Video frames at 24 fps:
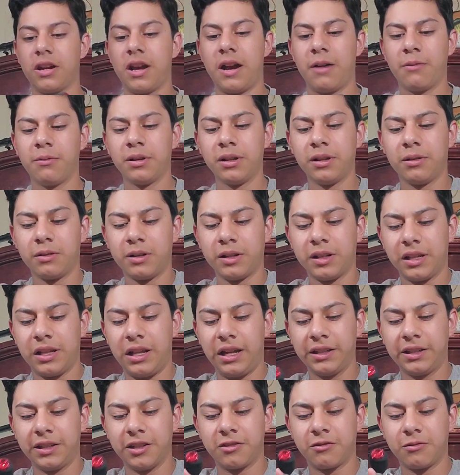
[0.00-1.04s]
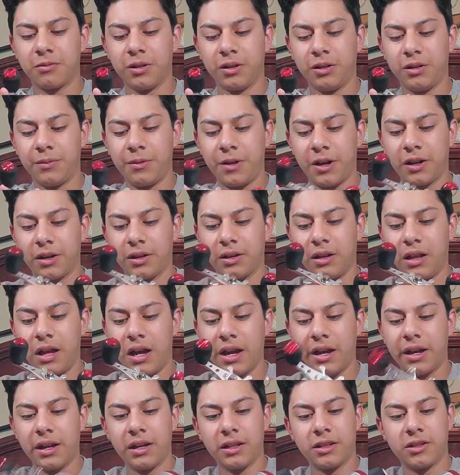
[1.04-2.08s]
So yeah, I really, really like this reel, I'm not gonna
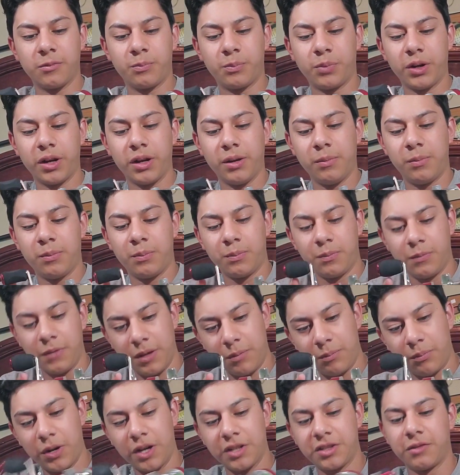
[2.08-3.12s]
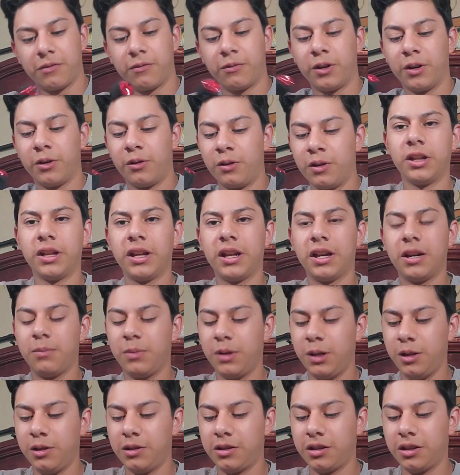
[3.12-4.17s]
lie. It's a pretty impressive reel. i really gonna
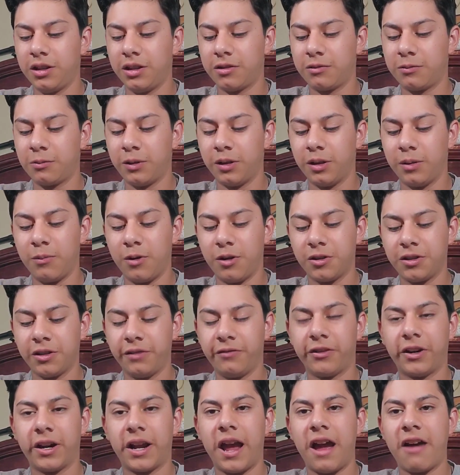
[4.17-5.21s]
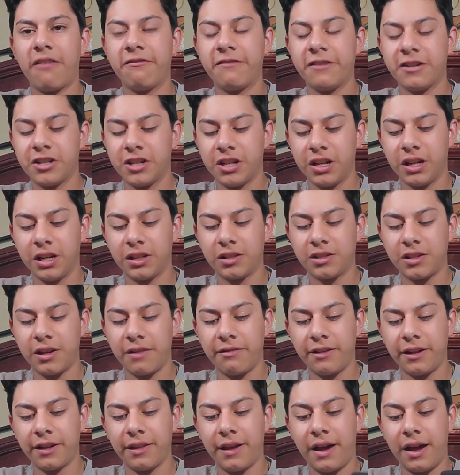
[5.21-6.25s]
be using this really mostly for catfishing and
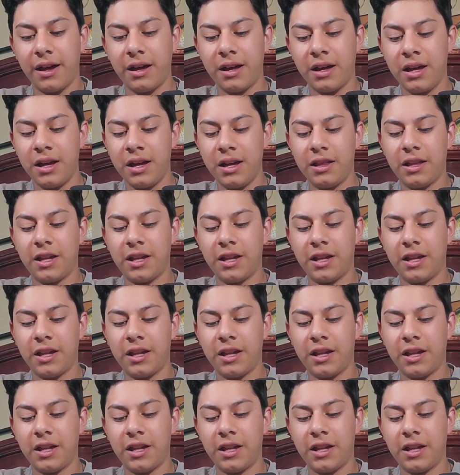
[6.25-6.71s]
stuff like that.